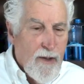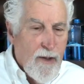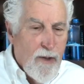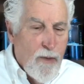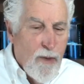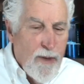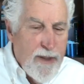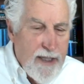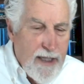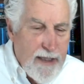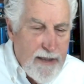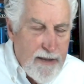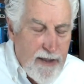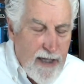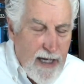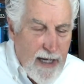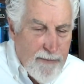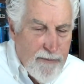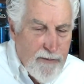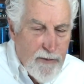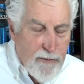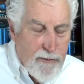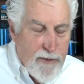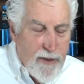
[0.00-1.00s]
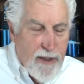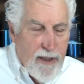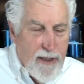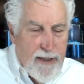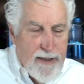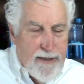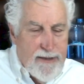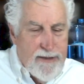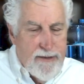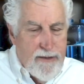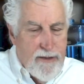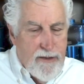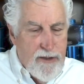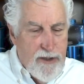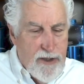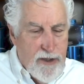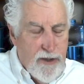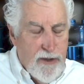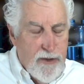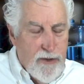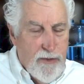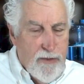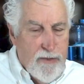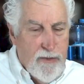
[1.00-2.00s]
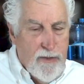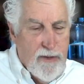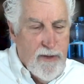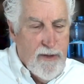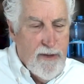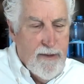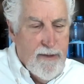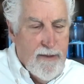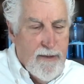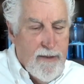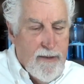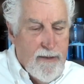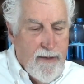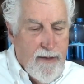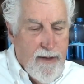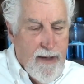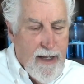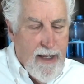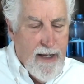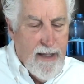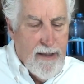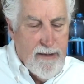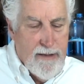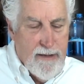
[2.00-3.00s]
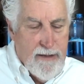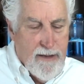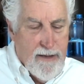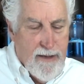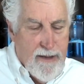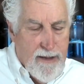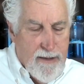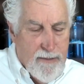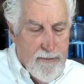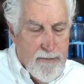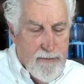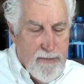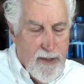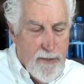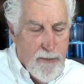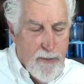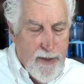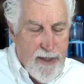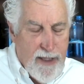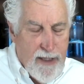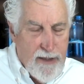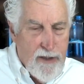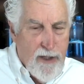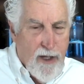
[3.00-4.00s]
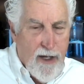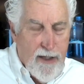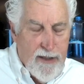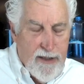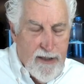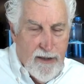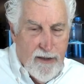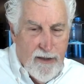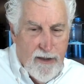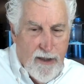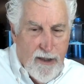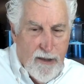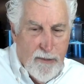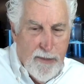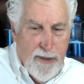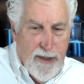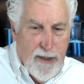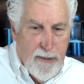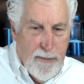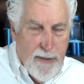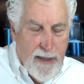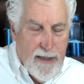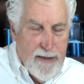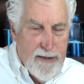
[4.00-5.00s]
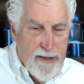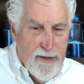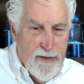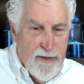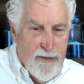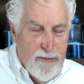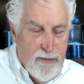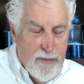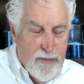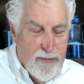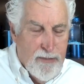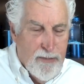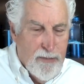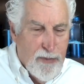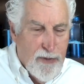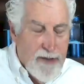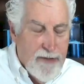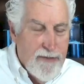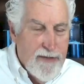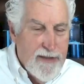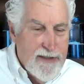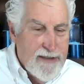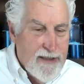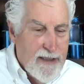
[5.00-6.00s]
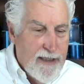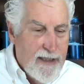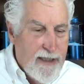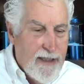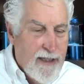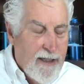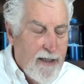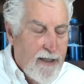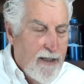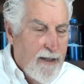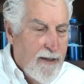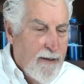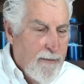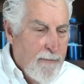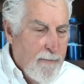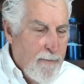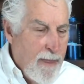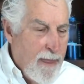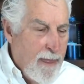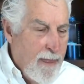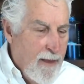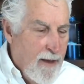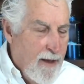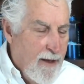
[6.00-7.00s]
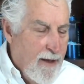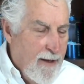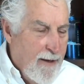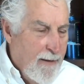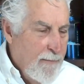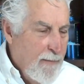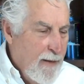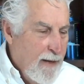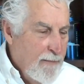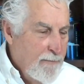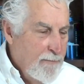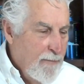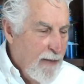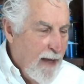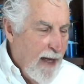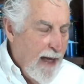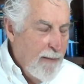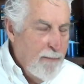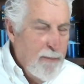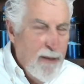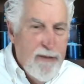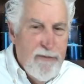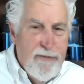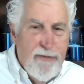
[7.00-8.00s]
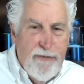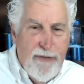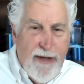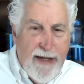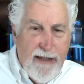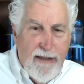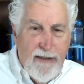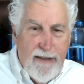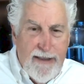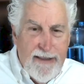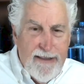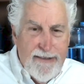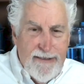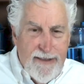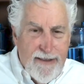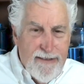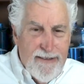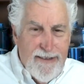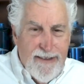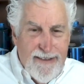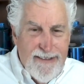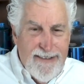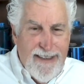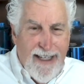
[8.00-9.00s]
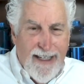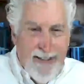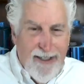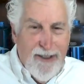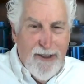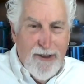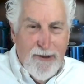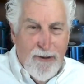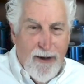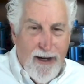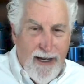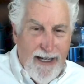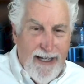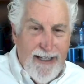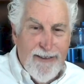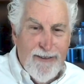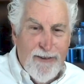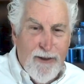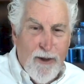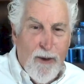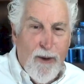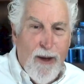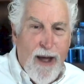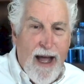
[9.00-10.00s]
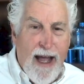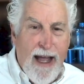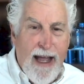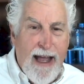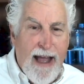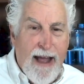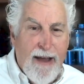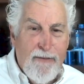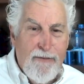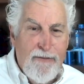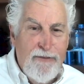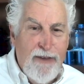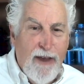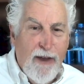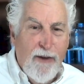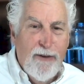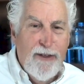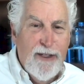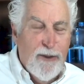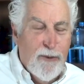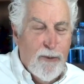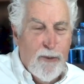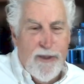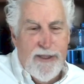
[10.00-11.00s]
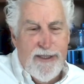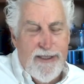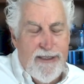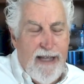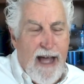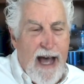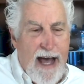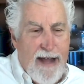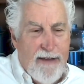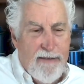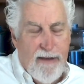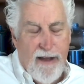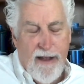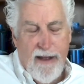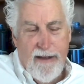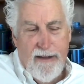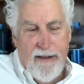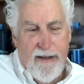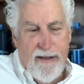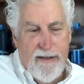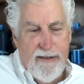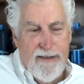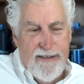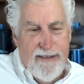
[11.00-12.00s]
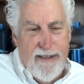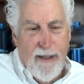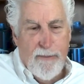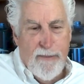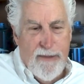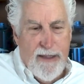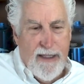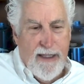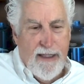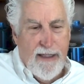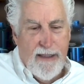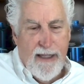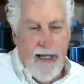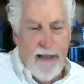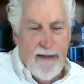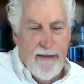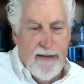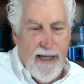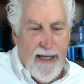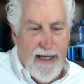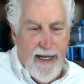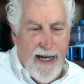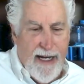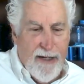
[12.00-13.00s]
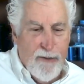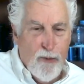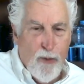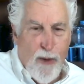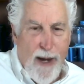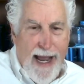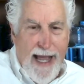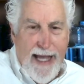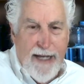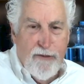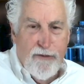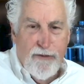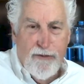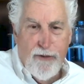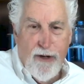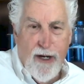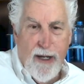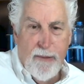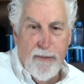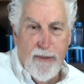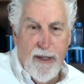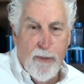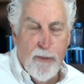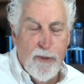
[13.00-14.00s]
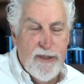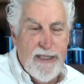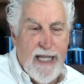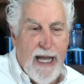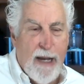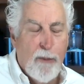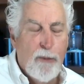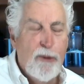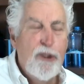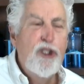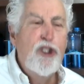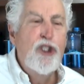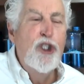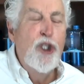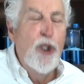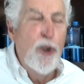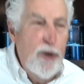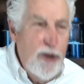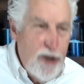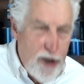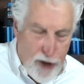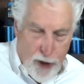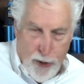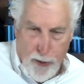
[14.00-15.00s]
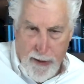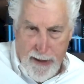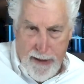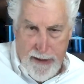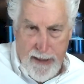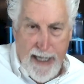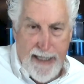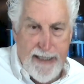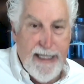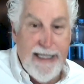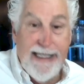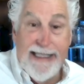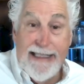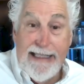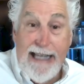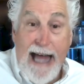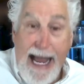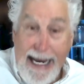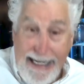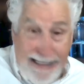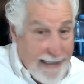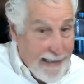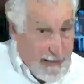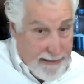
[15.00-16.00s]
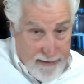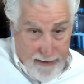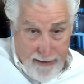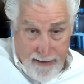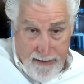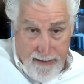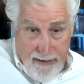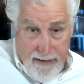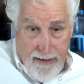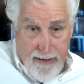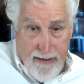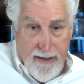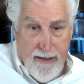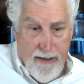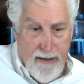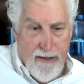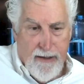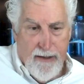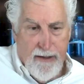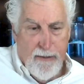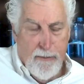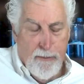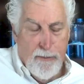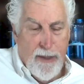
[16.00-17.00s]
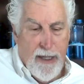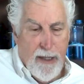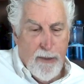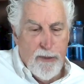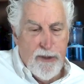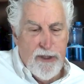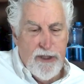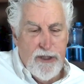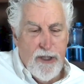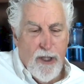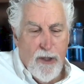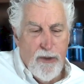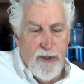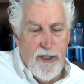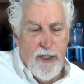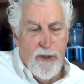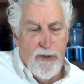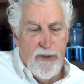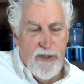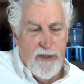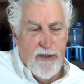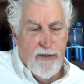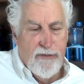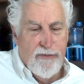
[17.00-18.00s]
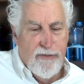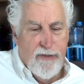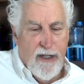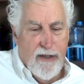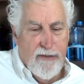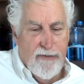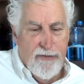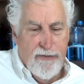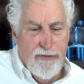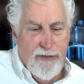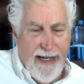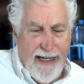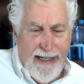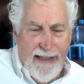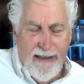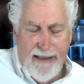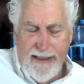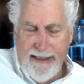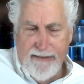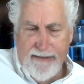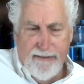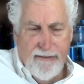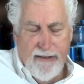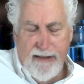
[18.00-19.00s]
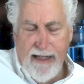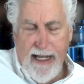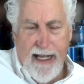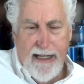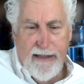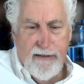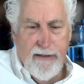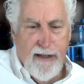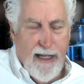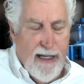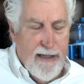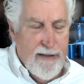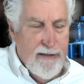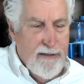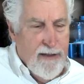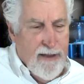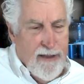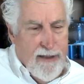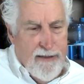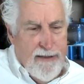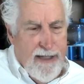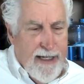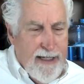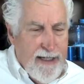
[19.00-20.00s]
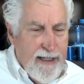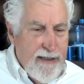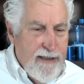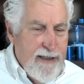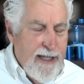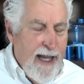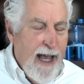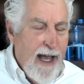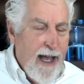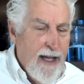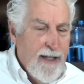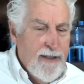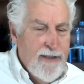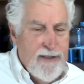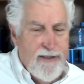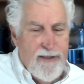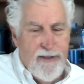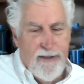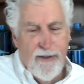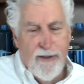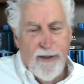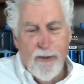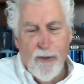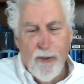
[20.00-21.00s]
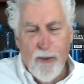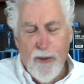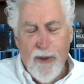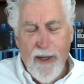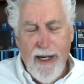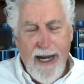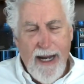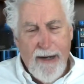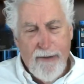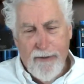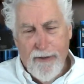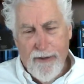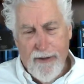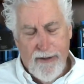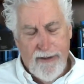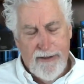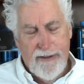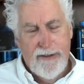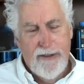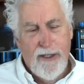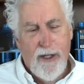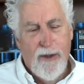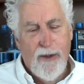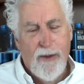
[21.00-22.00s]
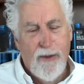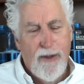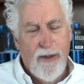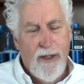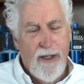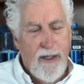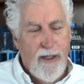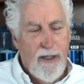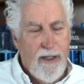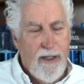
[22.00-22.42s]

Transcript: Well, you have to realize too that, and we had talked a little bit about this previously, I've been failing since the second grade. So failure was not something that I ran from. I was used to it. I didn't like it, but I was so used to of failing at taking tests or whatever. So